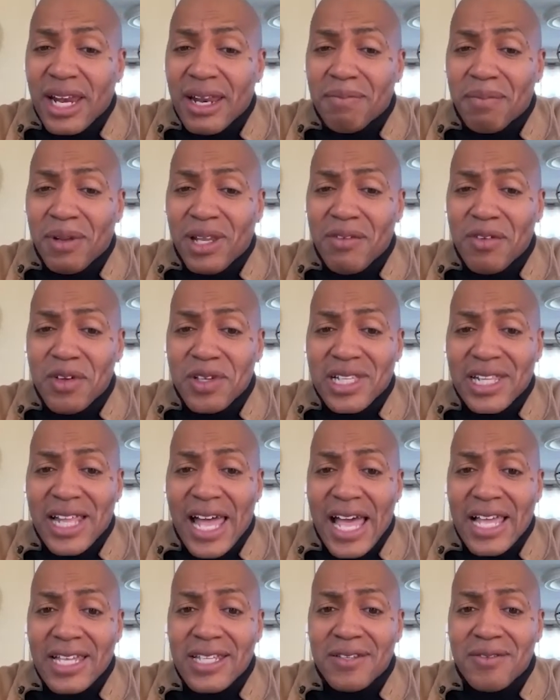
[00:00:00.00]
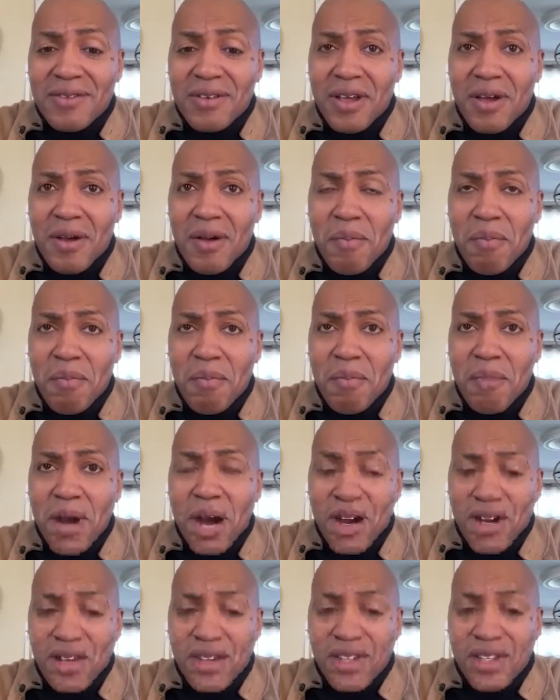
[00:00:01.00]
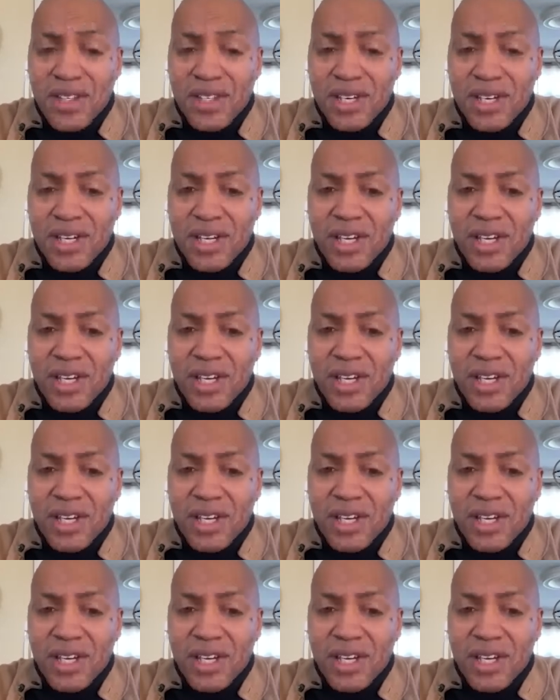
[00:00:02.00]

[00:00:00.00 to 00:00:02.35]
I believe it was last March.